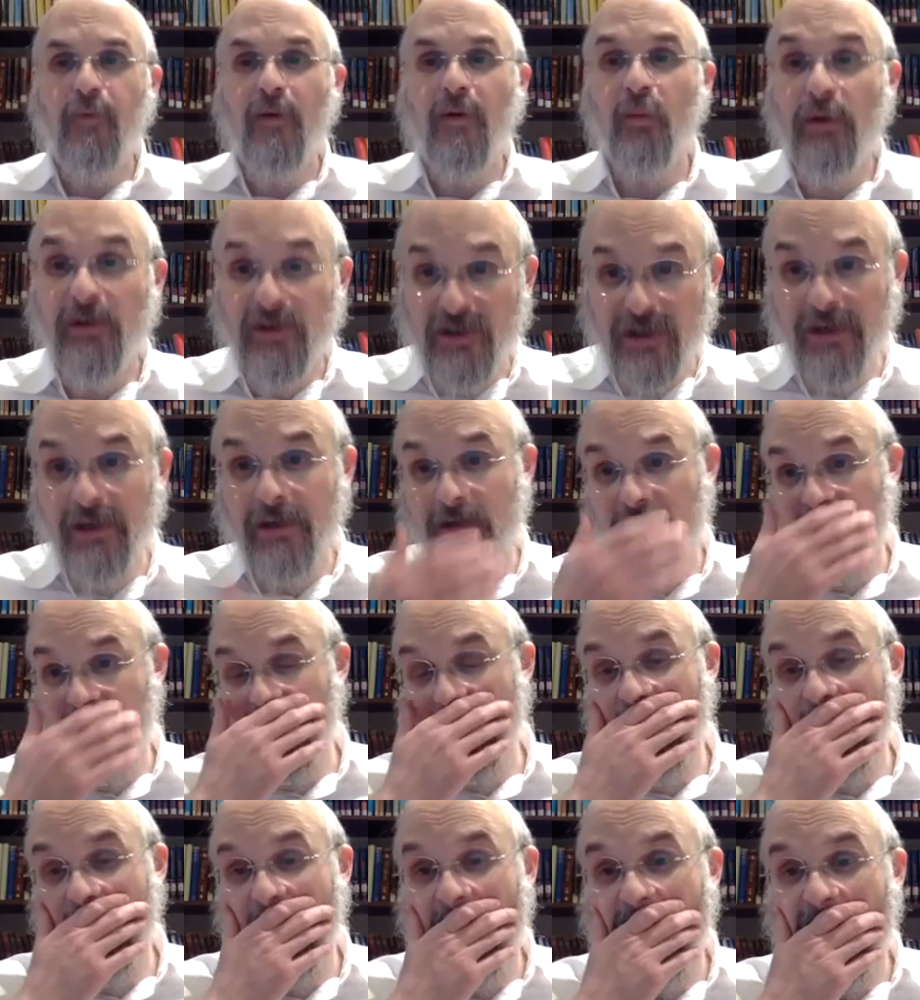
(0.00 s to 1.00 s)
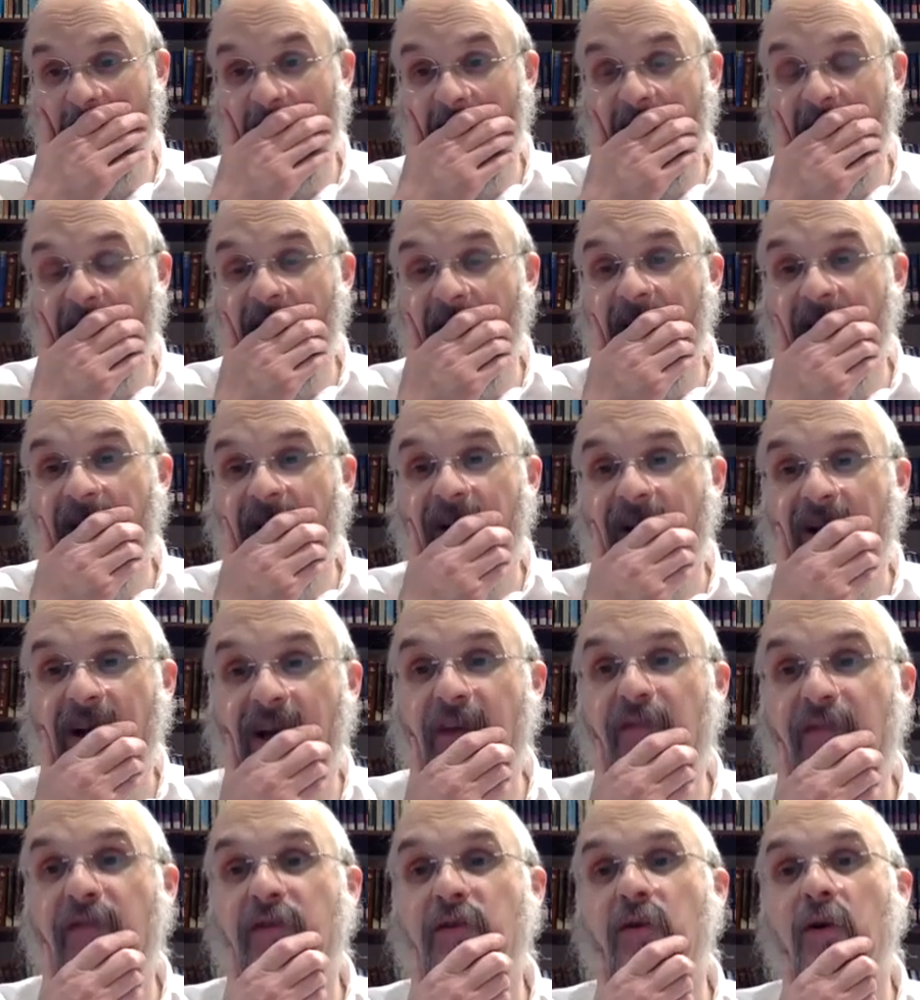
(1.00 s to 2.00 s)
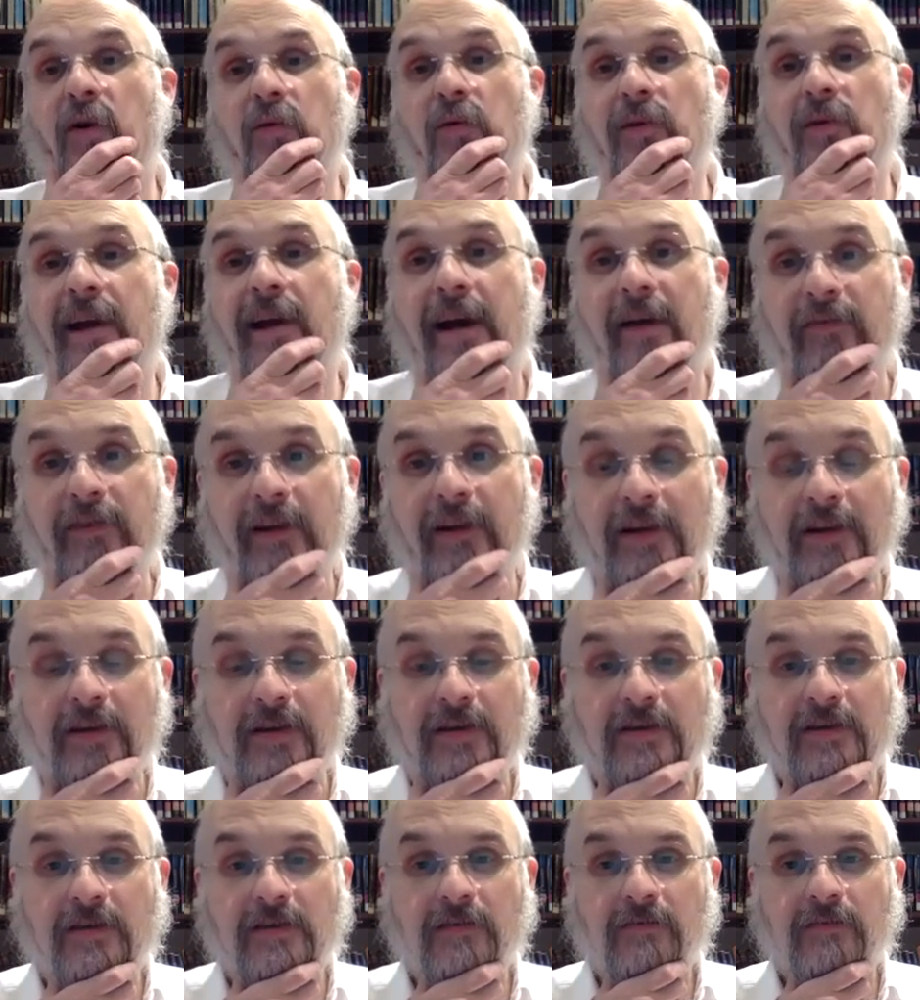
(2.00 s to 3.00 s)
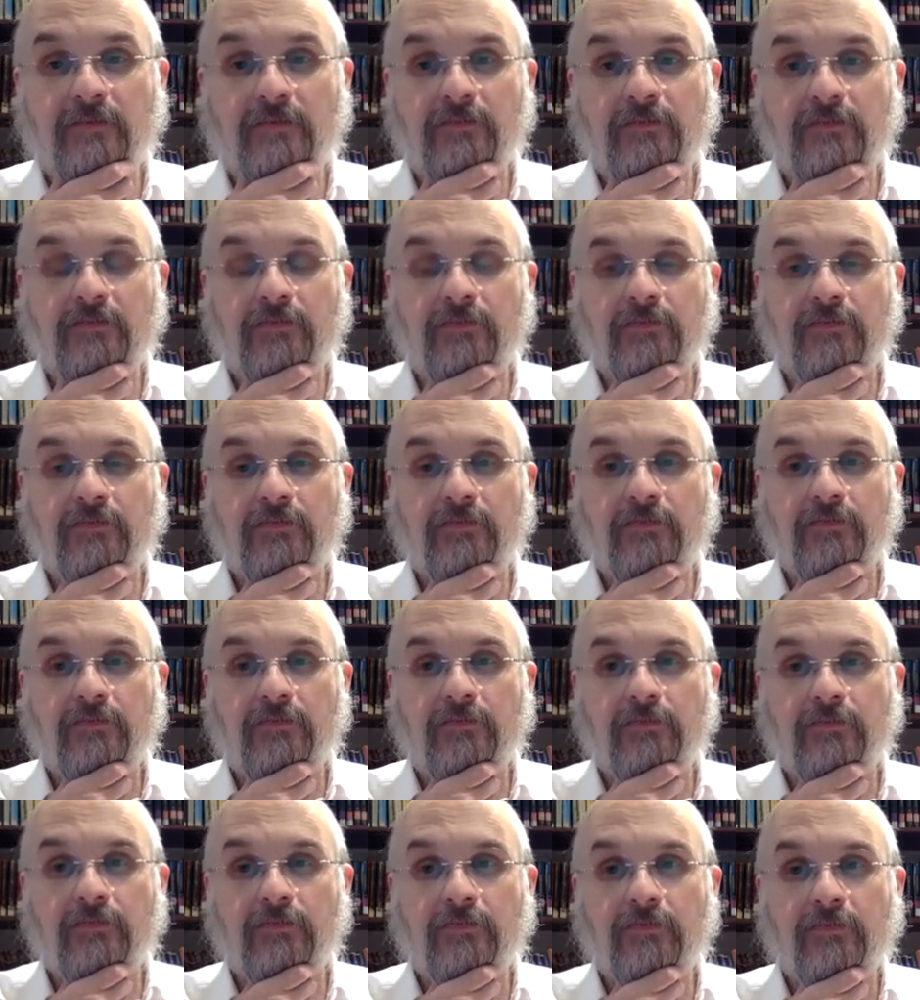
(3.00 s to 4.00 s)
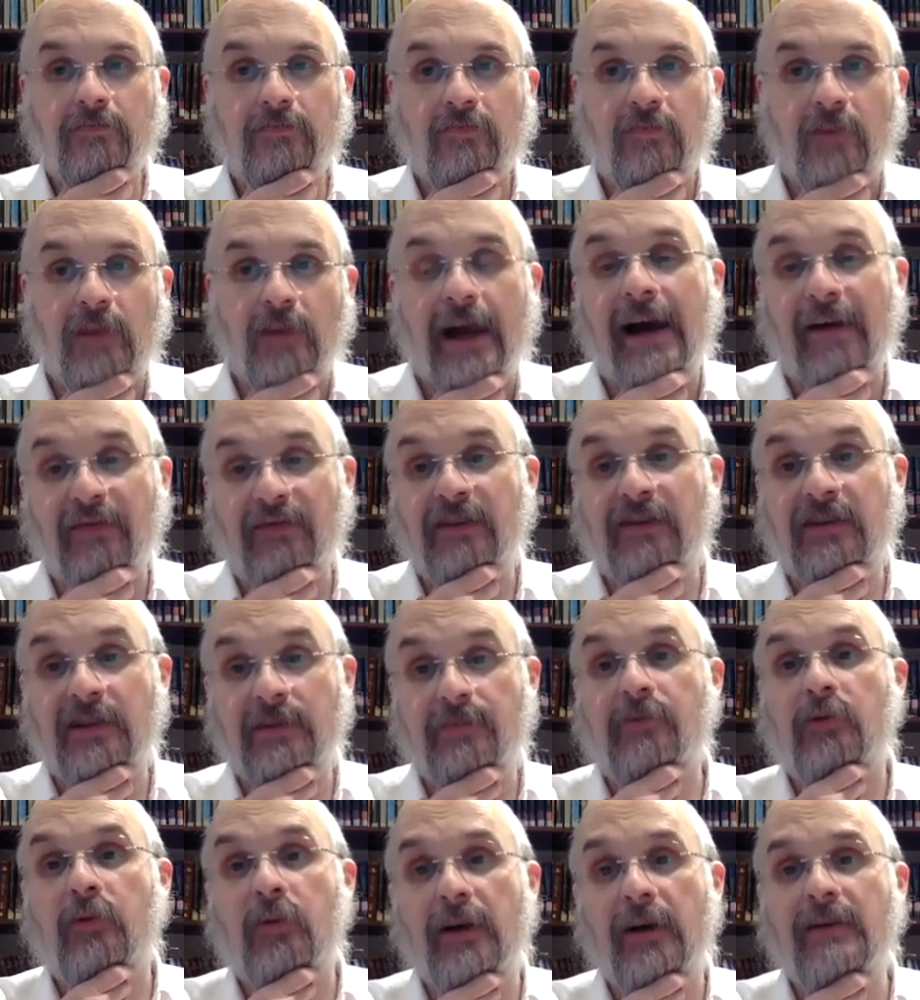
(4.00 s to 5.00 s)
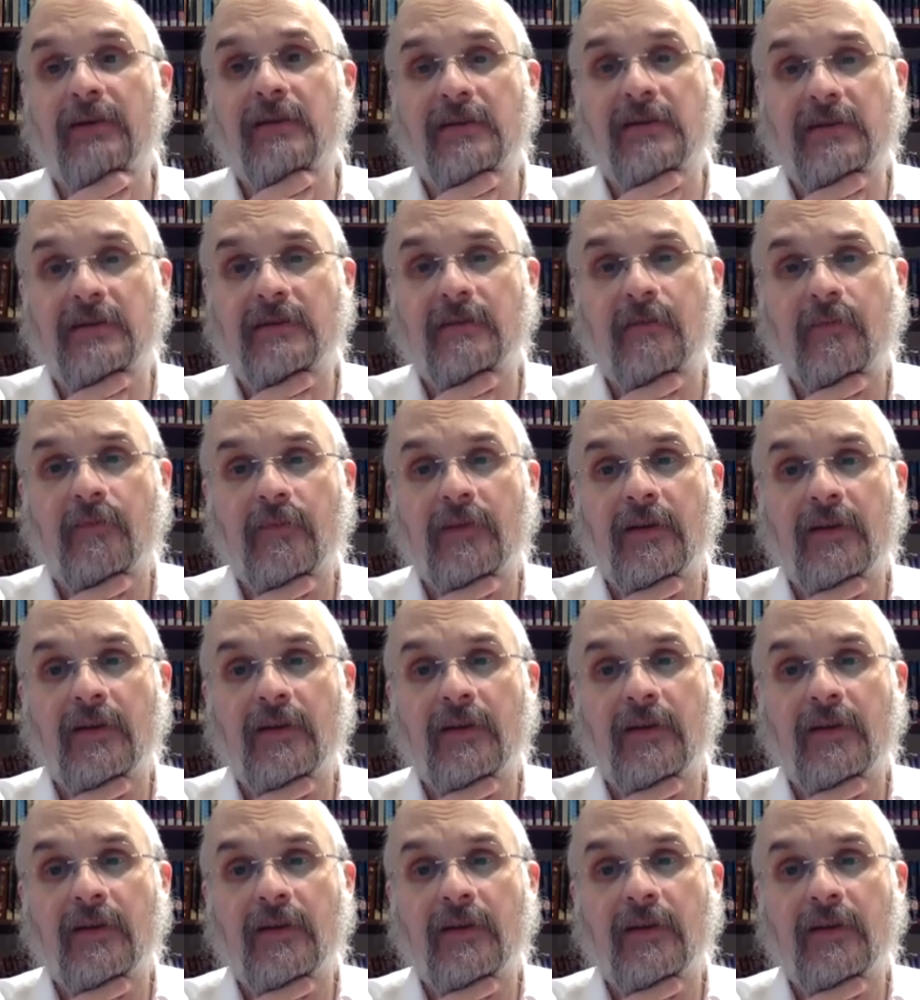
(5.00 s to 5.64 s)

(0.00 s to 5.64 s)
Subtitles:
which is, if you only have lettuce, you have to dip twice,